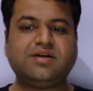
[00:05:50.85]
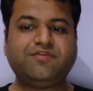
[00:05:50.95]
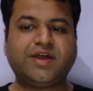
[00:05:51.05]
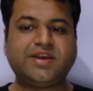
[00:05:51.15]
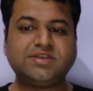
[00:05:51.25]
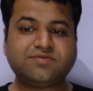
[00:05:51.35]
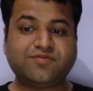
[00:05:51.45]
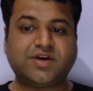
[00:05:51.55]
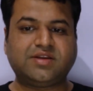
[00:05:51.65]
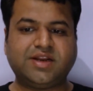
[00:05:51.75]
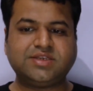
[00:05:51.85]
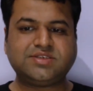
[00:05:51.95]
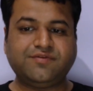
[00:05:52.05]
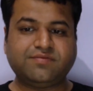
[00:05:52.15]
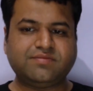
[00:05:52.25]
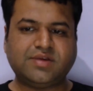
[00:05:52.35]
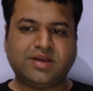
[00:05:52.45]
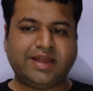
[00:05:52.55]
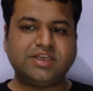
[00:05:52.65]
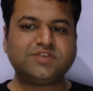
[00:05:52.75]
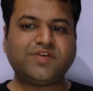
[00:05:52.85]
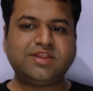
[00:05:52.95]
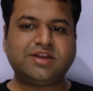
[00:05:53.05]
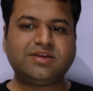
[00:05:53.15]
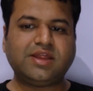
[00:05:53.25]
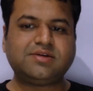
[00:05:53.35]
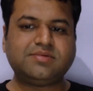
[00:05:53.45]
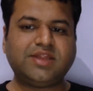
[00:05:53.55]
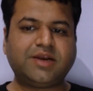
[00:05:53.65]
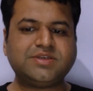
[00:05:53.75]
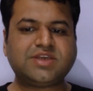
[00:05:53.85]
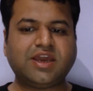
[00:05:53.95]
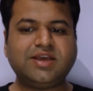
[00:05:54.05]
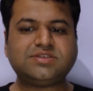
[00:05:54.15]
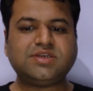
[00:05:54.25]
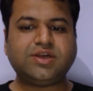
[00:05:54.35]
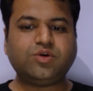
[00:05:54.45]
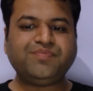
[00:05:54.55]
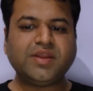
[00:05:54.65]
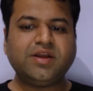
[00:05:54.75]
if n is one, that is if n is one, that the, that means k is zero.